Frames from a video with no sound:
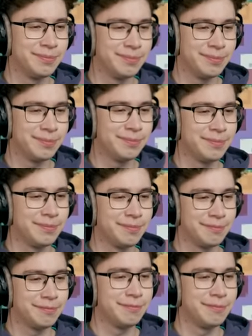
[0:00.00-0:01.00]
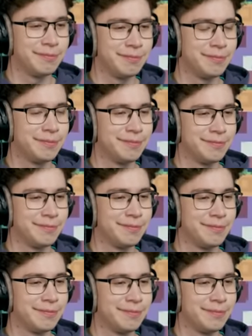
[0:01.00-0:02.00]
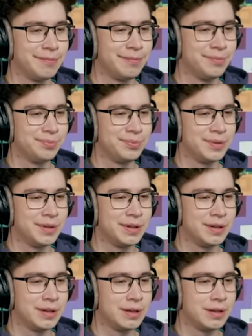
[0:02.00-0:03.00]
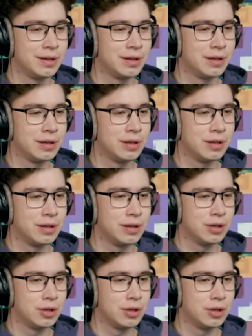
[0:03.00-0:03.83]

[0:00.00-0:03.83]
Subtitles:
Nothing is said.